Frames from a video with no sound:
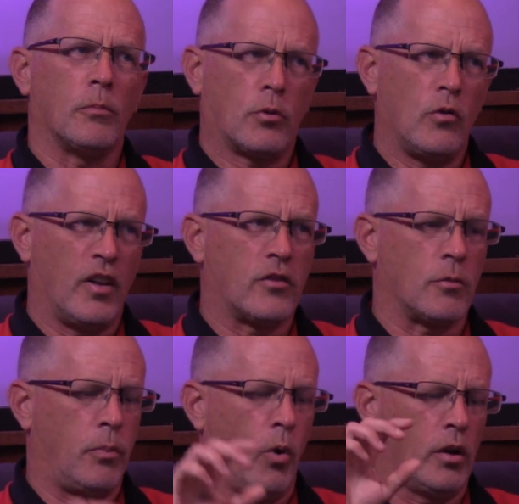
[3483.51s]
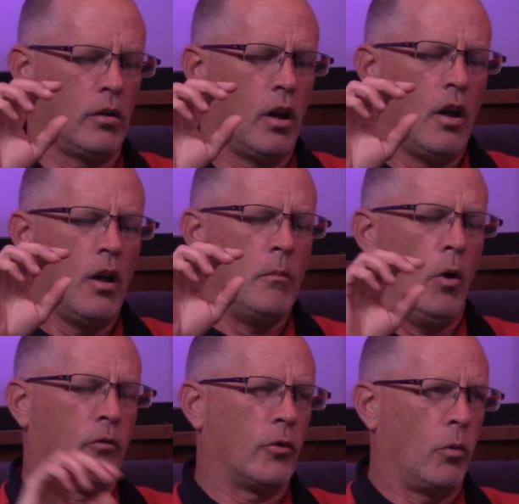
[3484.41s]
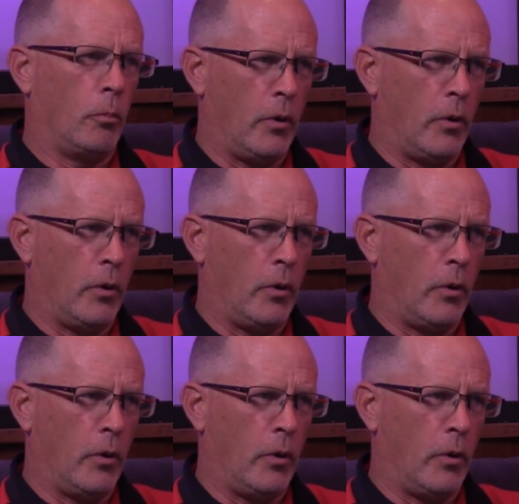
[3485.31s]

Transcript: prove that it's important, Milford will